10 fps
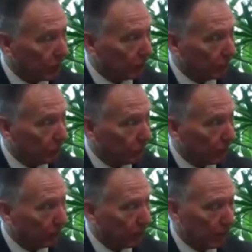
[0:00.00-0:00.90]
that's coming to
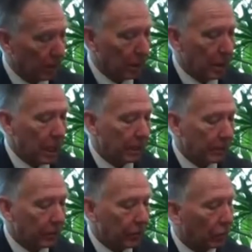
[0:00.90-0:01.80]
them.
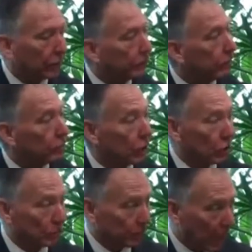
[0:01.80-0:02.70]
And then thirdly is through
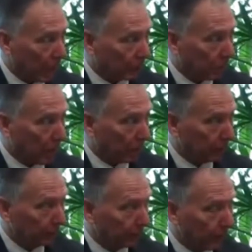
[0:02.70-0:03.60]
charitable tax
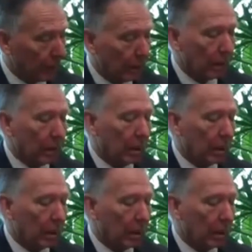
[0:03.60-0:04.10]
planning.